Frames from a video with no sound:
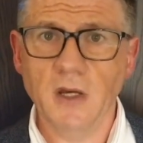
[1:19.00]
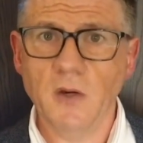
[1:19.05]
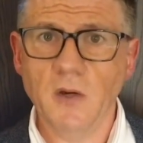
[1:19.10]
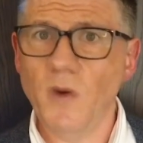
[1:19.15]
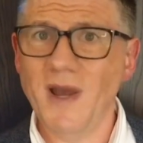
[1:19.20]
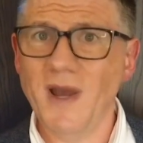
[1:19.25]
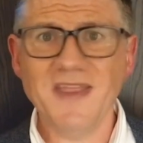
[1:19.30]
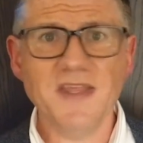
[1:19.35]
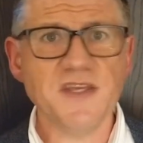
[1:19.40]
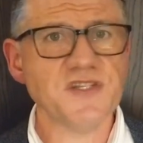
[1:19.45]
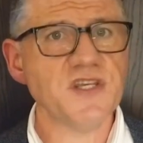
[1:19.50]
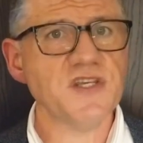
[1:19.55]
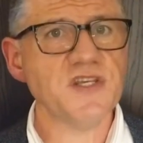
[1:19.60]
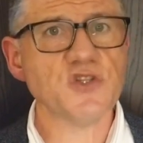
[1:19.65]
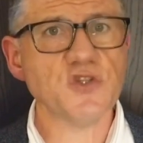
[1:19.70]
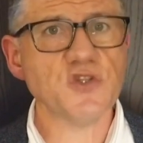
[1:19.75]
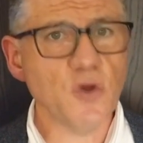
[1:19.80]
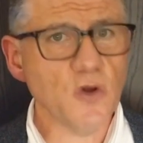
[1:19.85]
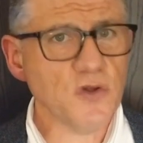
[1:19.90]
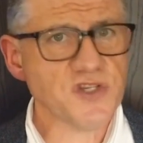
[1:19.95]
Where this is
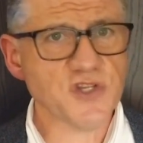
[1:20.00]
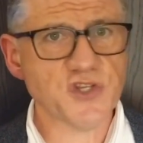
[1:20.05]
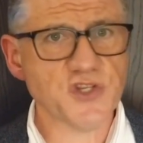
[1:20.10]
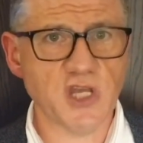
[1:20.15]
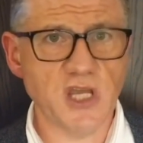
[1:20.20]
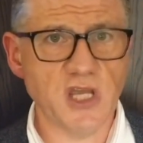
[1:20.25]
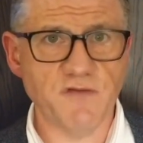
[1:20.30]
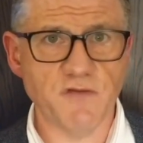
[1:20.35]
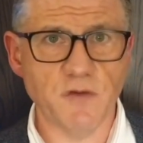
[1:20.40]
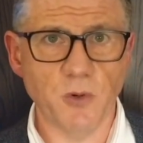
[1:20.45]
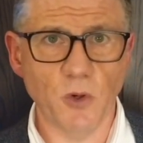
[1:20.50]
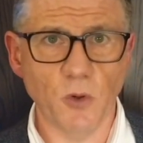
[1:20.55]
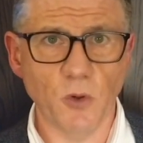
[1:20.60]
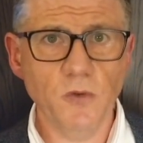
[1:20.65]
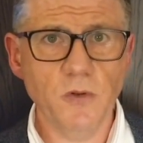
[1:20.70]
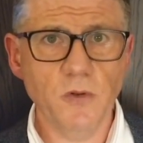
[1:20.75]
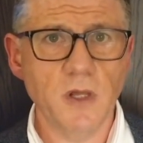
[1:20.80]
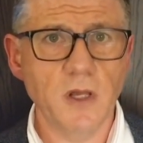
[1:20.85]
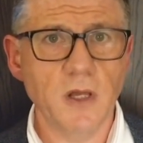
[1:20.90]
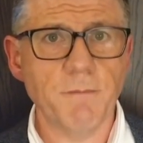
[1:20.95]
not
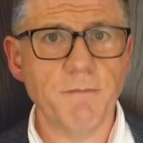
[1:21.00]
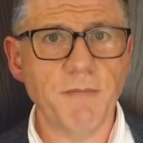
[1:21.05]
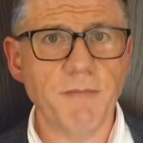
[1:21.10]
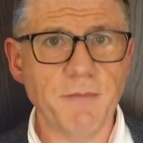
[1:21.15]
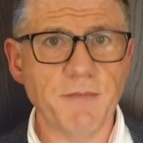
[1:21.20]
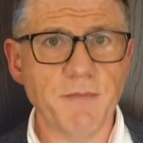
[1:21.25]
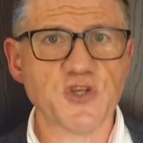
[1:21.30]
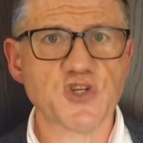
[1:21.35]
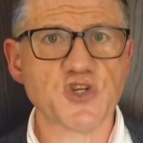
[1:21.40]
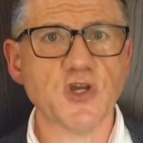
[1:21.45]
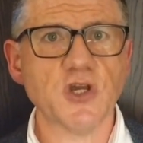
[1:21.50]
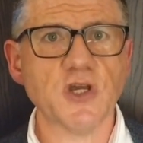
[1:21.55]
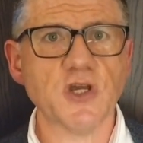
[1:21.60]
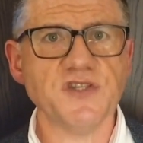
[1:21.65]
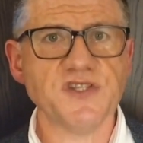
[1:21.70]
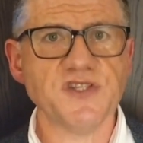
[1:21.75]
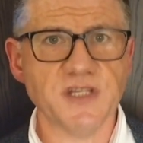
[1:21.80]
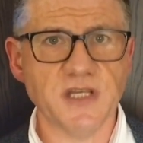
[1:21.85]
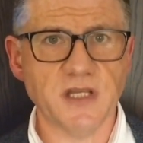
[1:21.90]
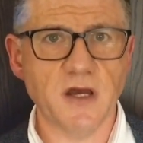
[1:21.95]
achievable, members should
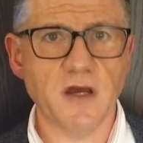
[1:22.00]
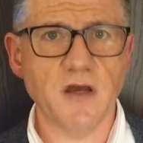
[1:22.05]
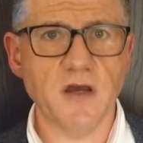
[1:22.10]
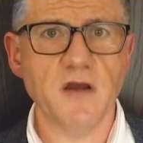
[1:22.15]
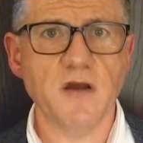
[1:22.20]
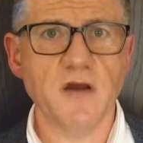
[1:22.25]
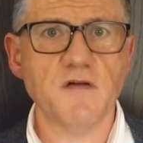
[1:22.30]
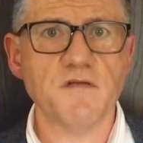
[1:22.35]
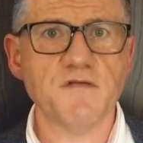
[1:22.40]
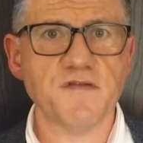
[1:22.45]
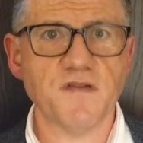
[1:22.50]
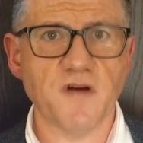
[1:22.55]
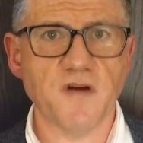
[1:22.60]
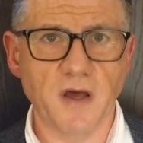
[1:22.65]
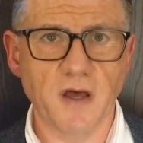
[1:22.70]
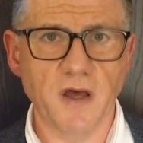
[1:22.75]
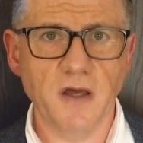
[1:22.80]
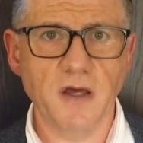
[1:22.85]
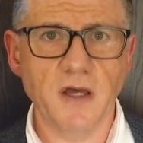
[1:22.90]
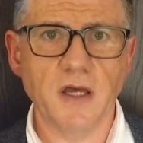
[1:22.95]
consider
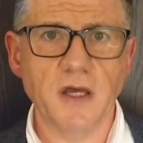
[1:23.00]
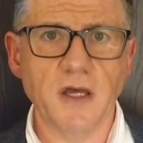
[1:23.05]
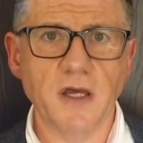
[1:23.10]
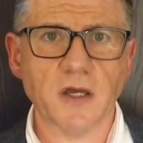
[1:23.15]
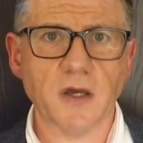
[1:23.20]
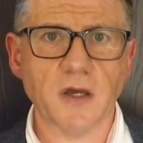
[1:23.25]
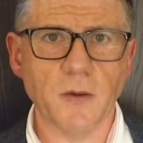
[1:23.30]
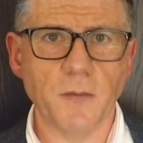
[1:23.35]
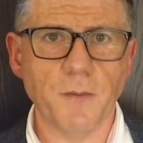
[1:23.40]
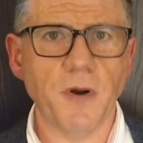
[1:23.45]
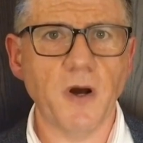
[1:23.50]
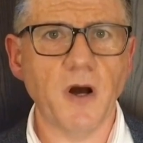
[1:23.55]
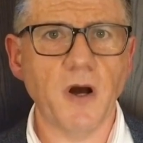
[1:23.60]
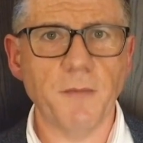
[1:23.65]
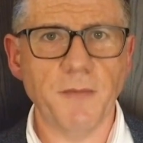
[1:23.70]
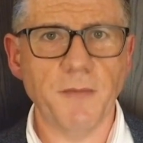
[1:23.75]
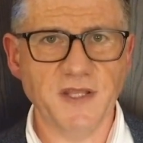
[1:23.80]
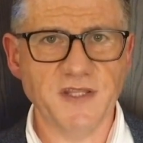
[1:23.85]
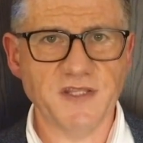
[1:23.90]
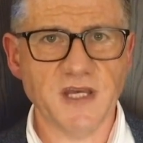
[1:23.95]
fire
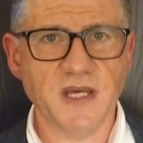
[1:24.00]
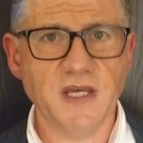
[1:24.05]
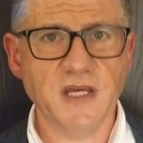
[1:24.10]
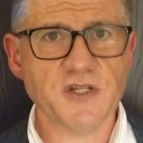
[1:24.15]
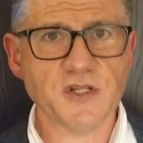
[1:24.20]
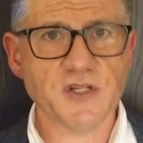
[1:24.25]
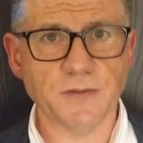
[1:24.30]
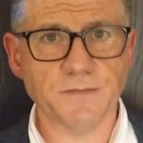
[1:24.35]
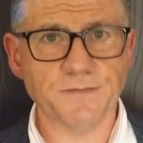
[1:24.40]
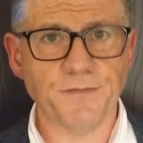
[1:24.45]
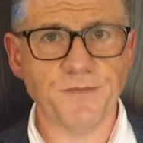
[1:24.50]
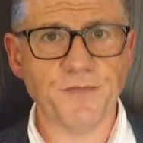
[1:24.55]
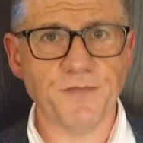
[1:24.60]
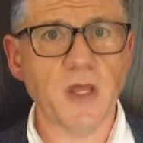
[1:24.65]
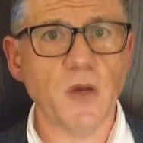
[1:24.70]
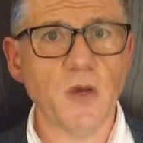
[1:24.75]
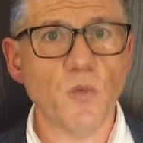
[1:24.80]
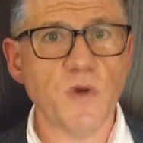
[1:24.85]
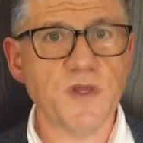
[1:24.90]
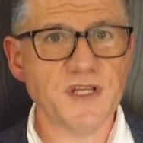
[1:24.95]
compartmentation,
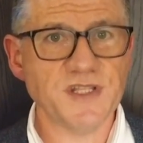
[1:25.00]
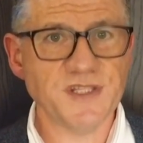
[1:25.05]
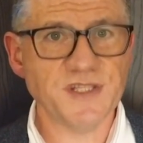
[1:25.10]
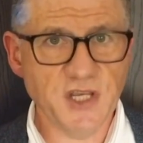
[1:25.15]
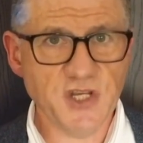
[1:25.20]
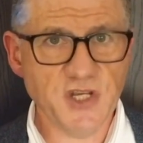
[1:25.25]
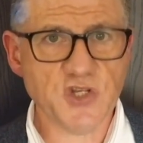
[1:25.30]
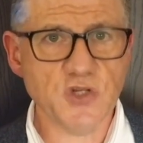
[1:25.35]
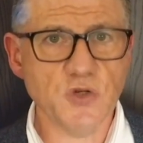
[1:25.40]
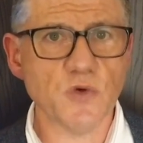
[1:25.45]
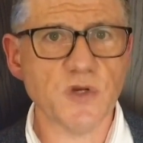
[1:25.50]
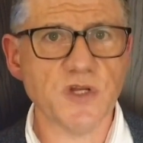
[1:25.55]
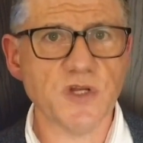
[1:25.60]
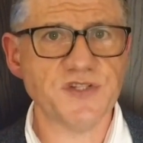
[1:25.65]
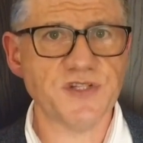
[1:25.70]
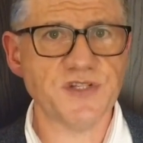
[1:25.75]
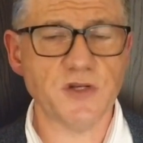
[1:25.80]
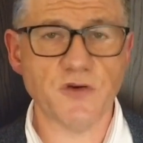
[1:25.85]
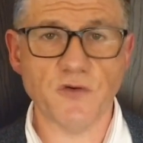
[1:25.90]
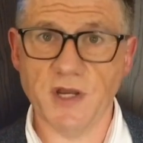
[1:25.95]
with additional
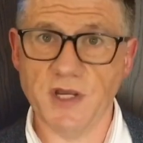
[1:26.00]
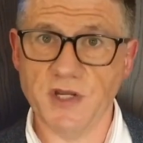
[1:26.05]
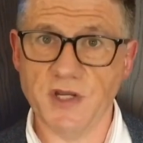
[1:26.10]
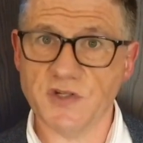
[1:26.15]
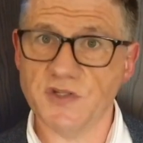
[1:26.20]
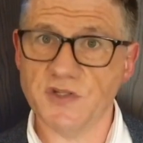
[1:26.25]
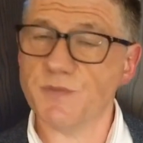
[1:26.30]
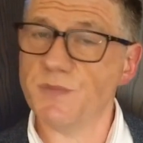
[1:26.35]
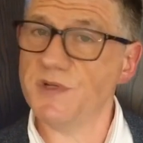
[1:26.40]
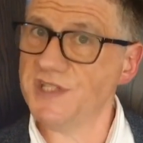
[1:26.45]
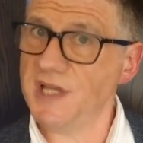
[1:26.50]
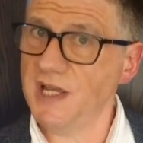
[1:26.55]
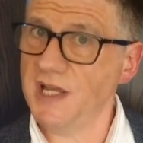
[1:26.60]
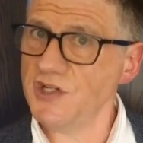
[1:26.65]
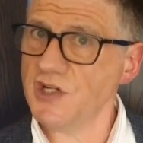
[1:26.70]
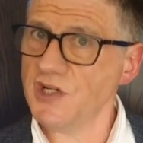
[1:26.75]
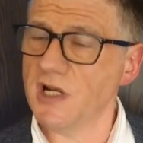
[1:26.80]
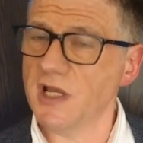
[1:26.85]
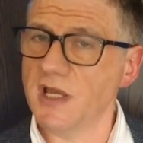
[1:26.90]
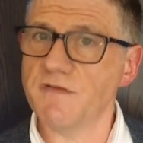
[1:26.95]
considerations
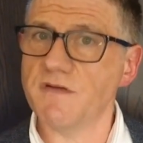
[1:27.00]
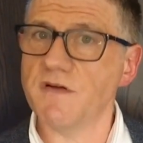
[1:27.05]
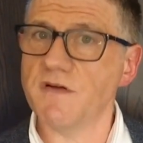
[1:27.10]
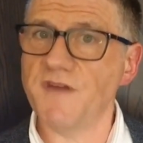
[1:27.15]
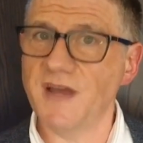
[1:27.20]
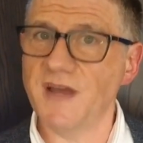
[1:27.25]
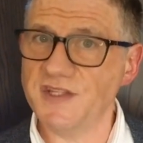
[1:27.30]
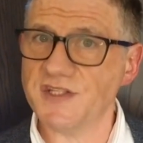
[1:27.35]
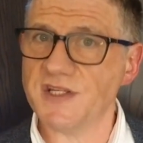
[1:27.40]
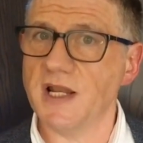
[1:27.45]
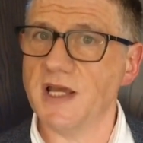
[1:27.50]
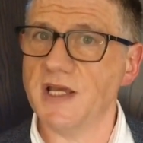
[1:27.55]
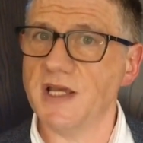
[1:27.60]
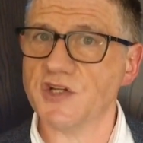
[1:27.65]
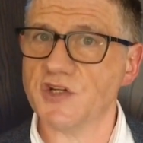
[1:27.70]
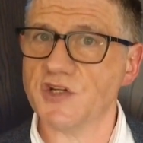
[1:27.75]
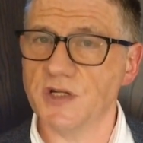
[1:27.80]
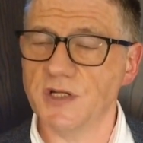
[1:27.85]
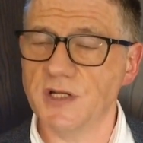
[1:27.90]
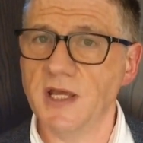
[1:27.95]
potentially for
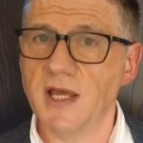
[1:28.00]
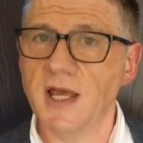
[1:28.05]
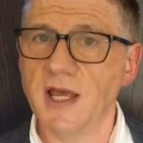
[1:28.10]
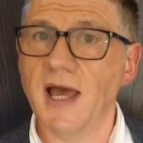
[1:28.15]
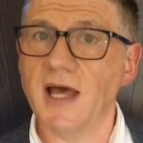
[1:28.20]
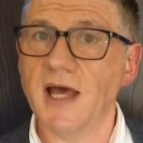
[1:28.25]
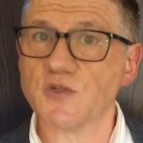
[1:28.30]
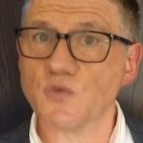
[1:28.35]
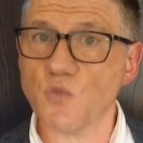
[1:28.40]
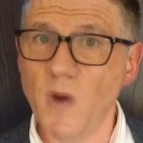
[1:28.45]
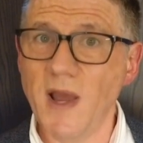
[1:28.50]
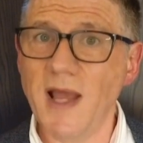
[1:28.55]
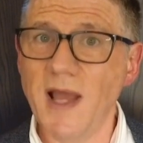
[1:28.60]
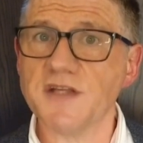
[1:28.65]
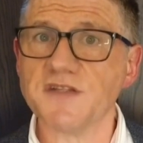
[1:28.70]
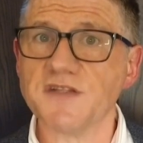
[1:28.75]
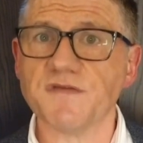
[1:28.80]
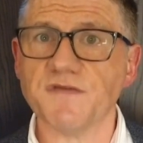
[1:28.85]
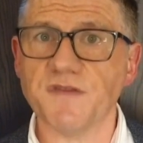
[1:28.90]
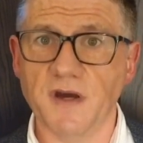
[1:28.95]
ventilation as well
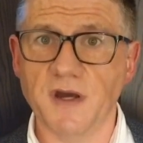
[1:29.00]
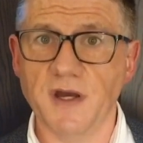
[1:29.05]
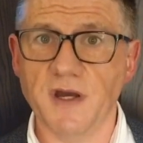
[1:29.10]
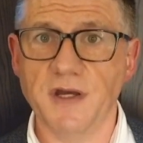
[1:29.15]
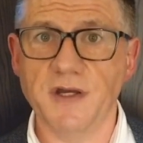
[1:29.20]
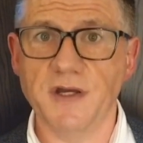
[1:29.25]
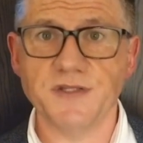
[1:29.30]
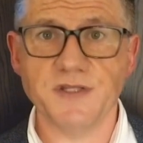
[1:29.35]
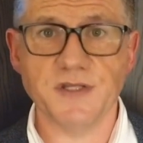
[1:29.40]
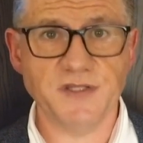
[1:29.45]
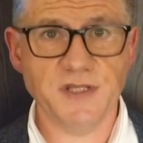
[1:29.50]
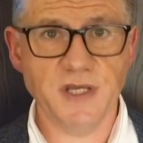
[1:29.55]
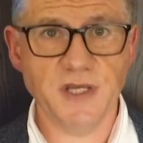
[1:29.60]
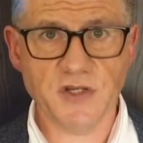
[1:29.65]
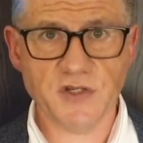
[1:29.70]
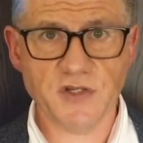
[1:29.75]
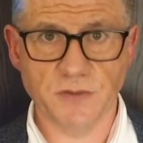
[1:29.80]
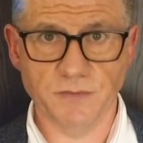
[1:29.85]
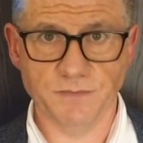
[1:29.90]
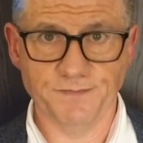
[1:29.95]
as fire
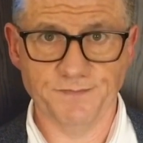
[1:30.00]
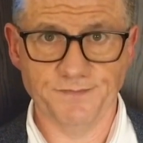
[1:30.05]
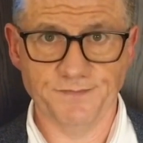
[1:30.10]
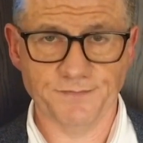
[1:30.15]
detection.